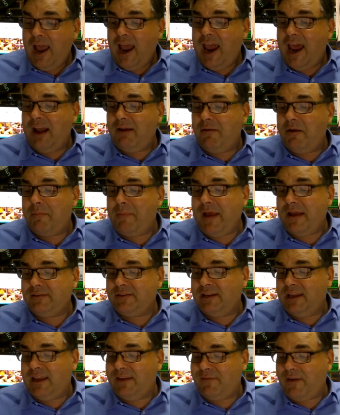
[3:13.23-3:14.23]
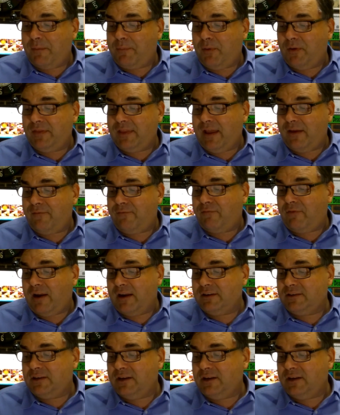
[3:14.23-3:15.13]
And I'm about to give up on that front.